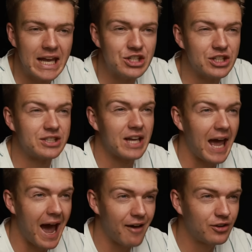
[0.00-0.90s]
It just,
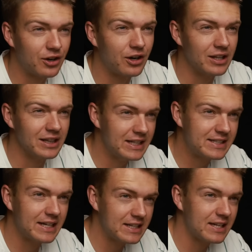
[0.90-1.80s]
after
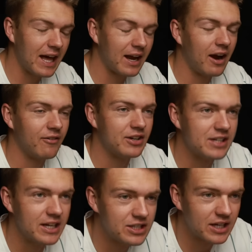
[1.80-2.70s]
listening to that
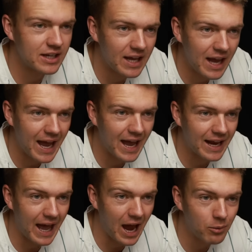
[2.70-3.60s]
conversation
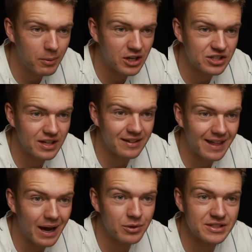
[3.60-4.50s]
and how much that
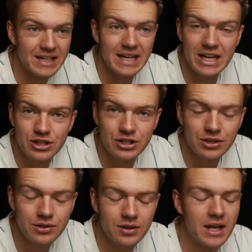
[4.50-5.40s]
that was an issue,